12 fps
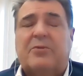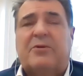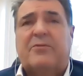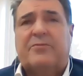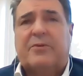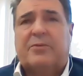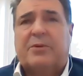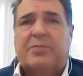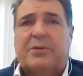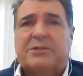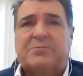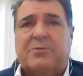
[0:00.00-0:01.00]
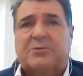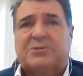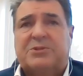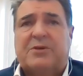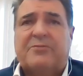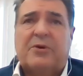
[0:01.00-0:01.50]
We've uh, replaced both
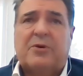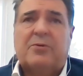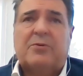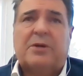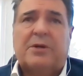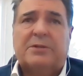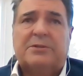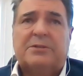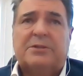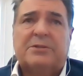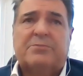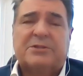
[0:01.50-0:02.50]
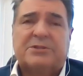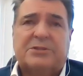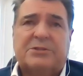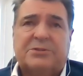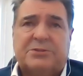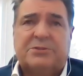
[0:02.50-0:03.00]
CFO and uh,
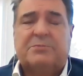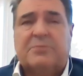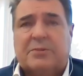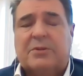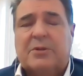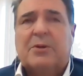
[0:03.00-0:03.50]
president, and, uh,